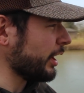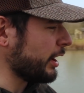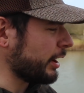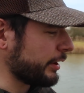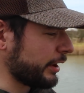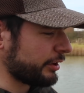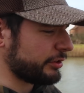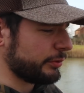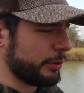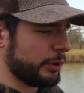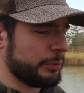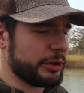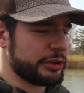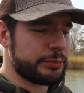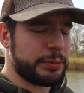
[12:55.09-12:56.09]
and that's the
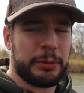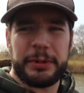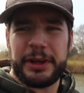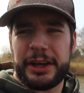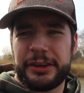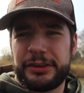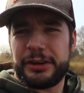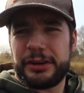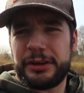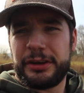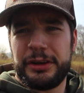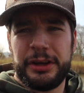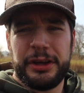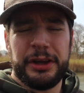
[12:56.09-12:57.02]
one which probably had the